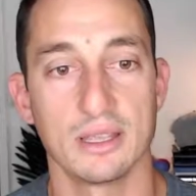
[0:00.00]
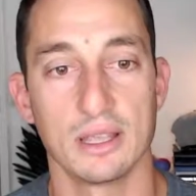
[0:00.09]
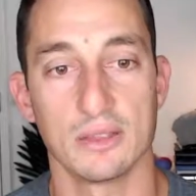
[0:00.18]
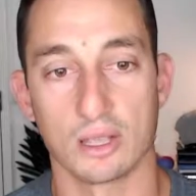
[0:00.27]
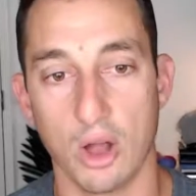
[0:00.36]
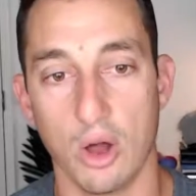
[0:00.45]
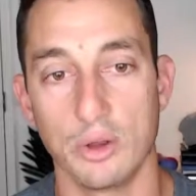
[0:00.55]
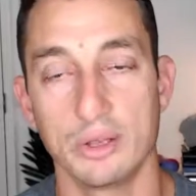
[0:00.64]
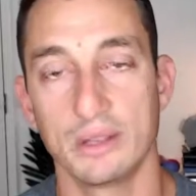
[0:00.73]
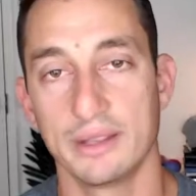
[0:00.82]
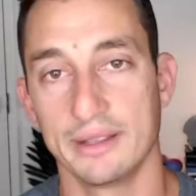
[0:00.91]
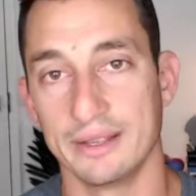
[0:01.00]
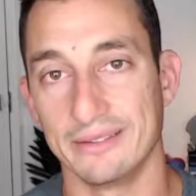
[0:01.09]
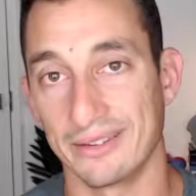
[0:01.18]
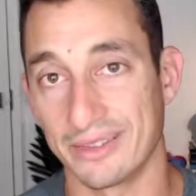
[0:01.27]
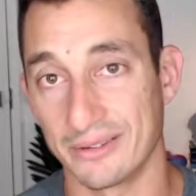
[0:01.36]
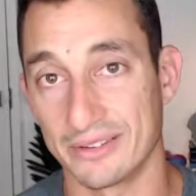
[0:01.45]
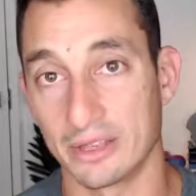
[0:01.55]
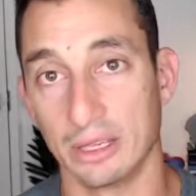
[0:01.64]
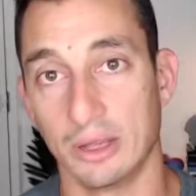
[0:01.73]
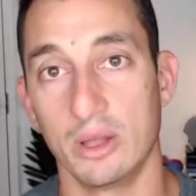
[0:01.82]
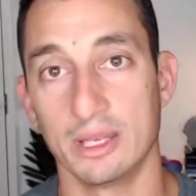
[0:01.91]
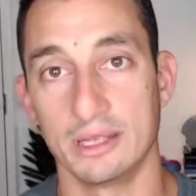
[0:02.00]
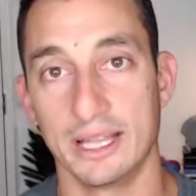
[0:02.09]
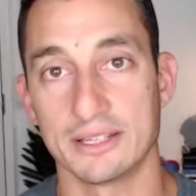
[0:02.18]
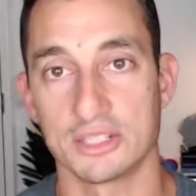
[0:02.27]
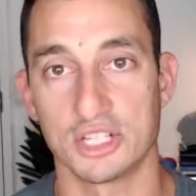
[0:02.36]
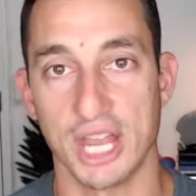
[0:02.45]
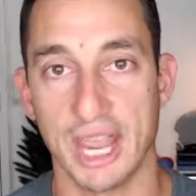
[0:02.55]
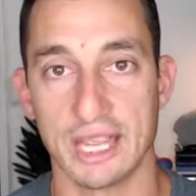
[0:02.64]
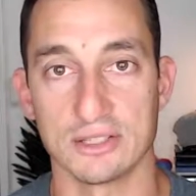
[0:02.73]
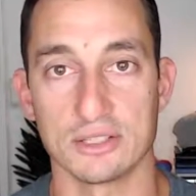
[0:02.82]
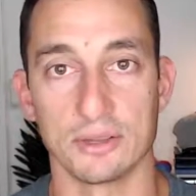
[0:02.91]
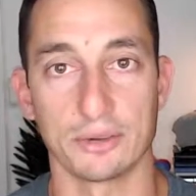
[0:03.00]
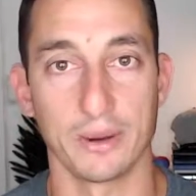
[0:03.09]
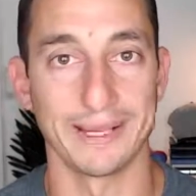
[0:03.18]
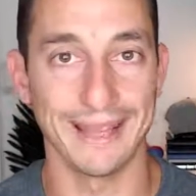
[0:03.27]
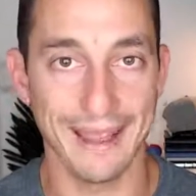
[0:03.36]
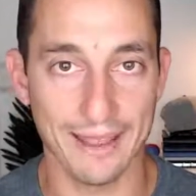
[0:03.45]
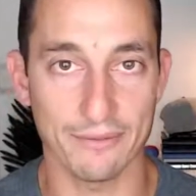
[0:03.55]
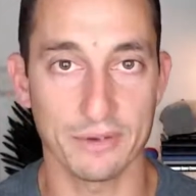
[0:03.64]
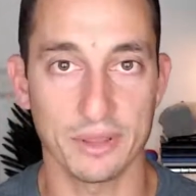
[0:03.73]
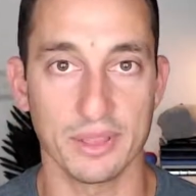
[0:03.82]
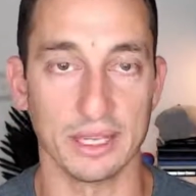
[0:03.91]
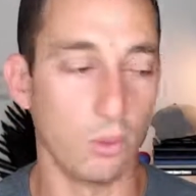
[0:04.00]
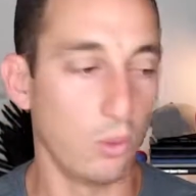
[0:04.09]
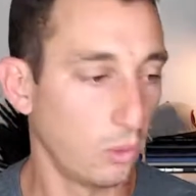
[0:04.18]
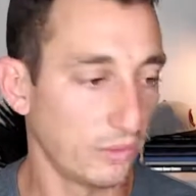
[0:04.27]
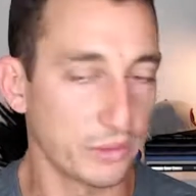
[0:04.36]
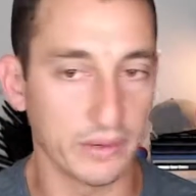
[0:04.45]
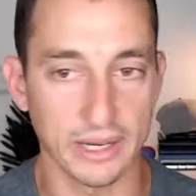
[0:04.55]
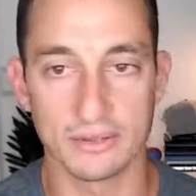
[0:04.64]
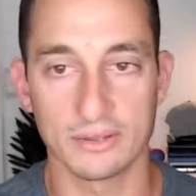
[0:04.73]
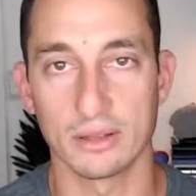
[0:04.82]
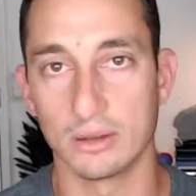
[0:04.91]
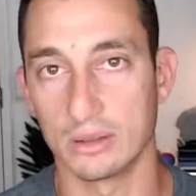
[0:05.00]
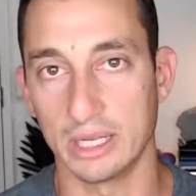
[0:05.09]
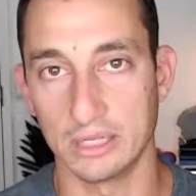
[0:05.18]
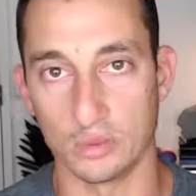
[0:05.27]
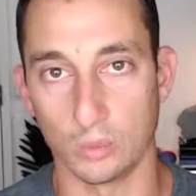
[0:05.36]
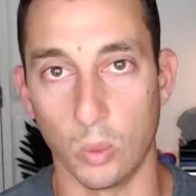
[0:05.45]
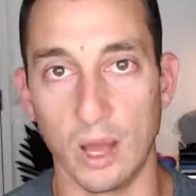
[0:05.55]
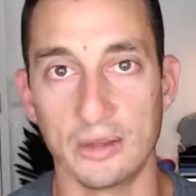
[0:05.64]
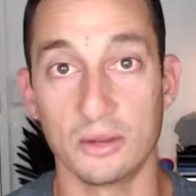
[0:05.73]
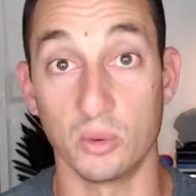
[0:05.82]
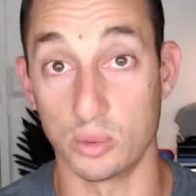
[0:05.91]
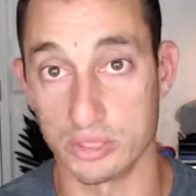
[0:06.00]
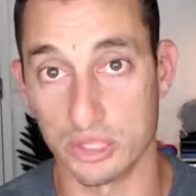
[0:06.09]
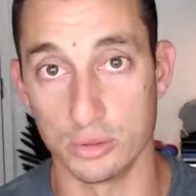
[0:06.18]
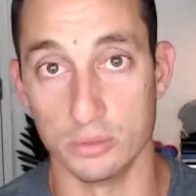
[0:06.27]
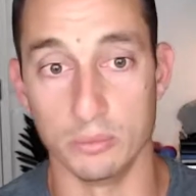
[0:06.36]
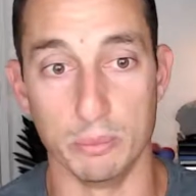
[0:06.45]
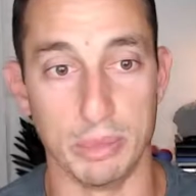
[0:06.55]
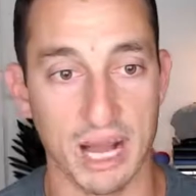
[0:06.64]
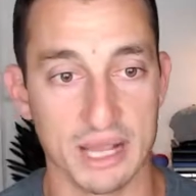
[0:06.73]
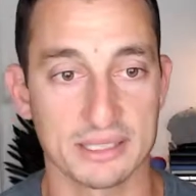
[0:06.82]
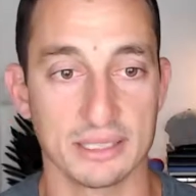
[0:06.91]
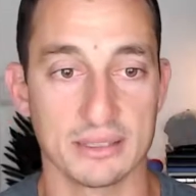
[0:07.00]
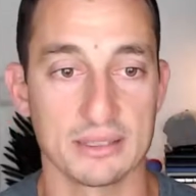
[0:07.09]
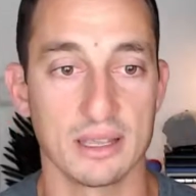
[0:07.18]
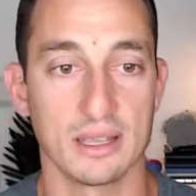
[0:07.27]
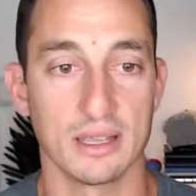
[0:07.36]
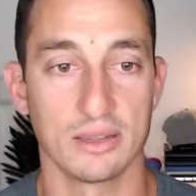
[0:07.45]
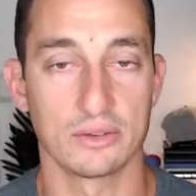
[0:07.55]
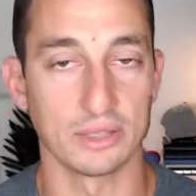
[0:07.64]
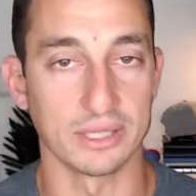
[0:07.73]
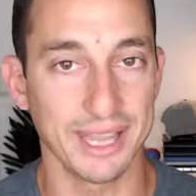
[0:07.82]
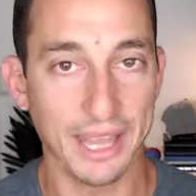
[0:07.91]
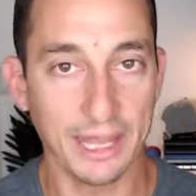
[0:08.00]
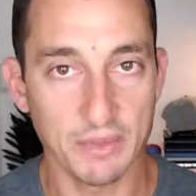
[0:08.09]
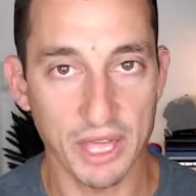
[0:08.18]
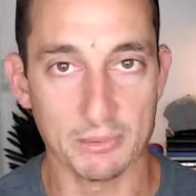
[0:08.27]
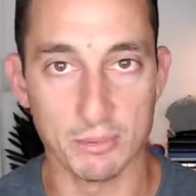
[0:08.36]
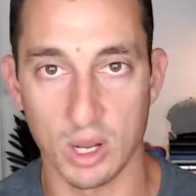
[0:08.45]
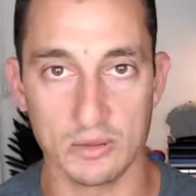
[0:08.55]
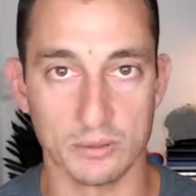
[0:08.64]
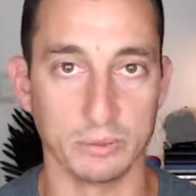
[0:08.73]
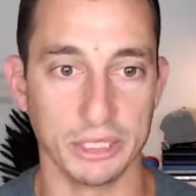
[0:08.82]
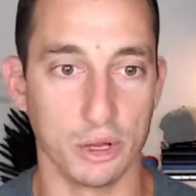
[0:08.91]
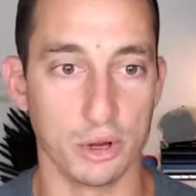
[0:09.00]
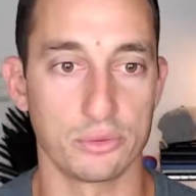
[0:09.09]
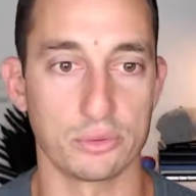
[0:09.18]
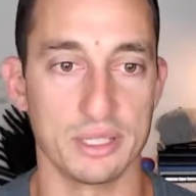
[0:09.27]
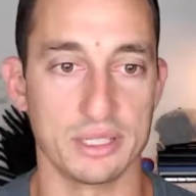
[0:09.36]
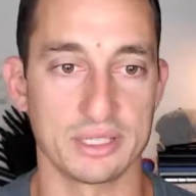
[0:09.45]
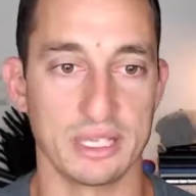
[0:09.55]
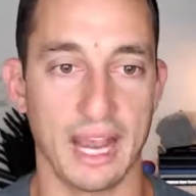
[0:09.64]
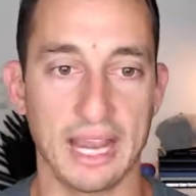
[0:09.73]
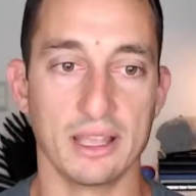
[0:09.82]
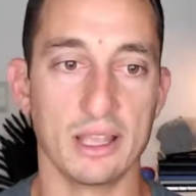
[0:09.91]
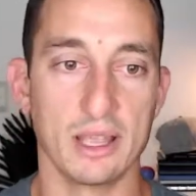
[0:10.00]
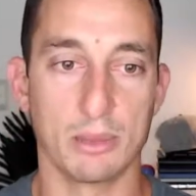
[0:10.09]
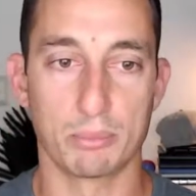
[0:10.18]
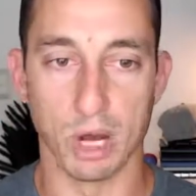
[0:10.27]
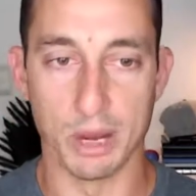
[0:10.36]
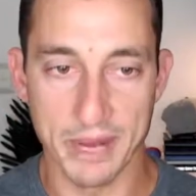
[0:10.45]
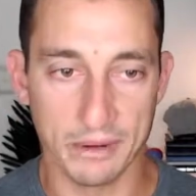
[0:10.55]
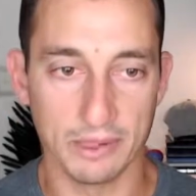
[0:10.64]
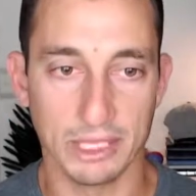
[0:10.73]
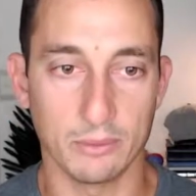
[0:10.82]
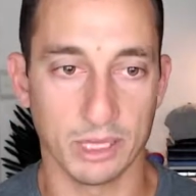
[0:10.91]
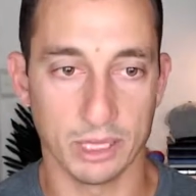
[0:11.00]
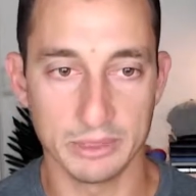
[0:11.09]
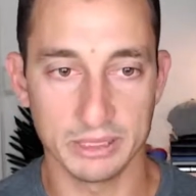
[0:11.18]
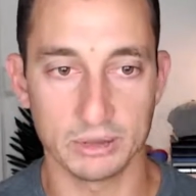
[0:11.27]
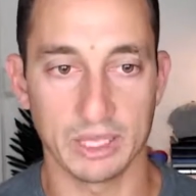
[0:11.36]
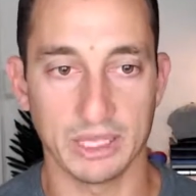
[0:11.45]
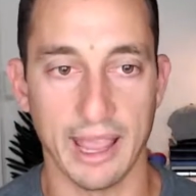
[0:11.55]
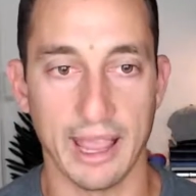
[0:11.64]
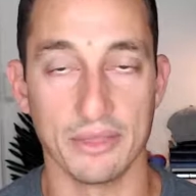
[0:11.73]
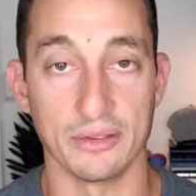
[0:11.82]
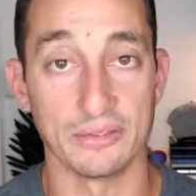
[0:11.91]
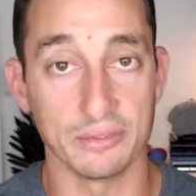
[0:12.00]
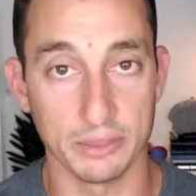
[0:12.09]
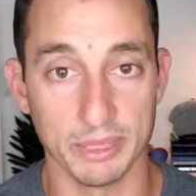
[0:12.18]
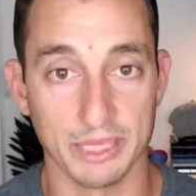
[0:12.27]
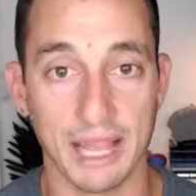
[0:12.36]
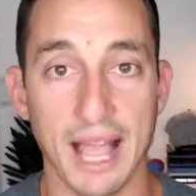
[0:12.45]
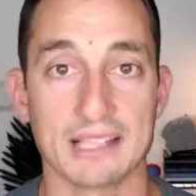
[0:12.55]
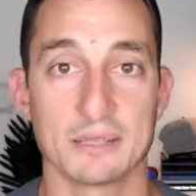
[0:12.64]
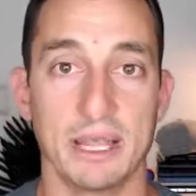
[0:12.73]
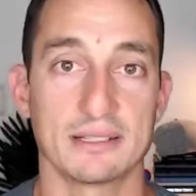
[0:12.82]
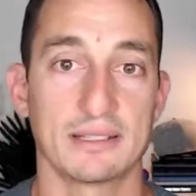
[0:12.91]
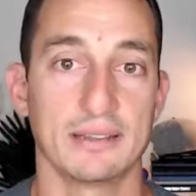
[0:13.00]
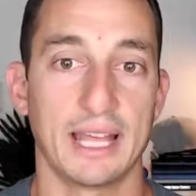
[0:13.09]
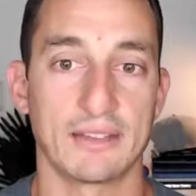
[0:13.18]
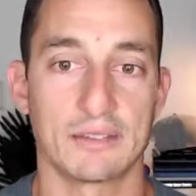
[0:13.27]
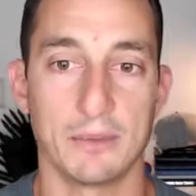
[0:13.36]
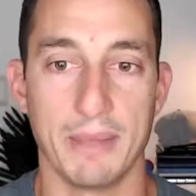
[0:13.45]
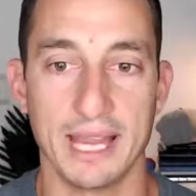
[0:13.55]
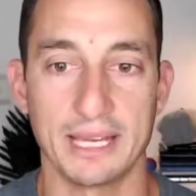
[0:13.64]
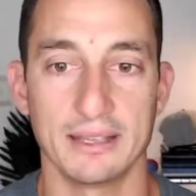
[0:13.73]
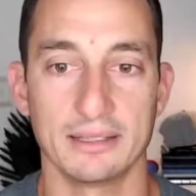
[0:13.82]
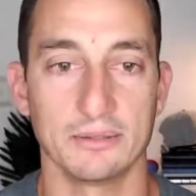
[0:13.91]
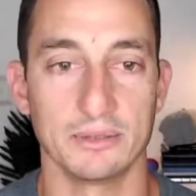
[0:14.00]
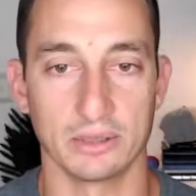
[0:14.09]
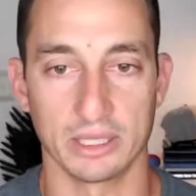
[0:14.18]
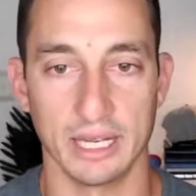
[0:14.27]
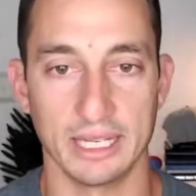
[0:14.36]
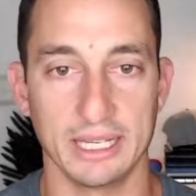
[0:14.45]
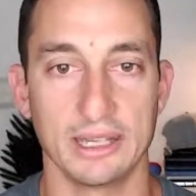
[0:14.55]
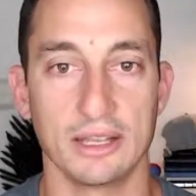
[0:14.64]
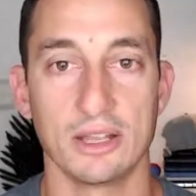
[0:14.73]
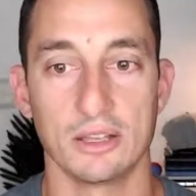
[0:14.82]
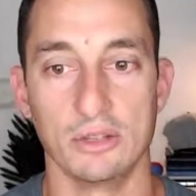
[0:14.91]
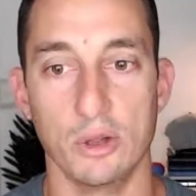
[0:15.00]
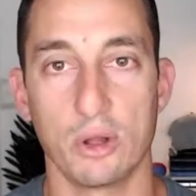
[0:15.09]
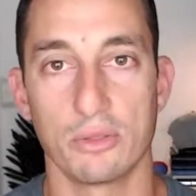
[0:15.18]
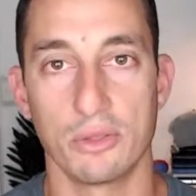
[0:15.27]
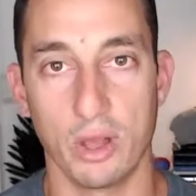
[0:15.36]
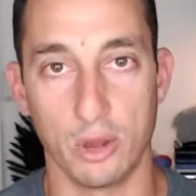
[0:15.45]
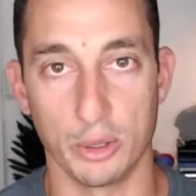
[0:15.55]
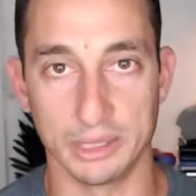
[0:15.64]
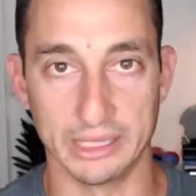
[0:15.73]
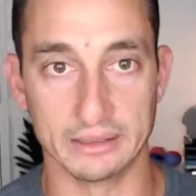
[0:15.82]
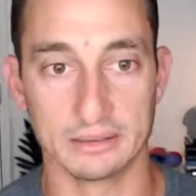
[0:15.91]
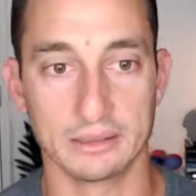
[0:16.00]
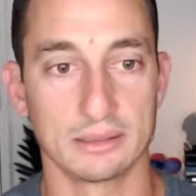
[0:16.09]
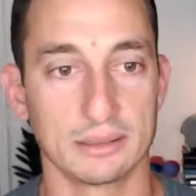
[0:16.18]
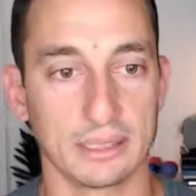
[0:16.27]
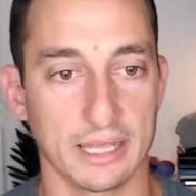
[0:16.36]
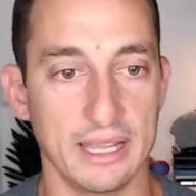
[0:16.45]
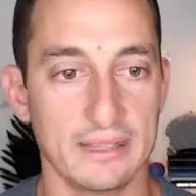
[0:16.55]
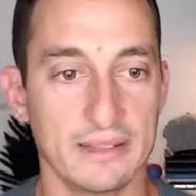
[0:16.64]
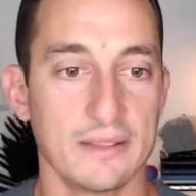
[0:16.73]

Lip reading: The con is that there is a lot less chance. You're throwing everything, all of your eggs into one or two baskets. So keep that in mind when we go through this today. Primarily, we're going to be looking at the flipping aspect. That's the main thing that we're looking at here, not the hodling, okay?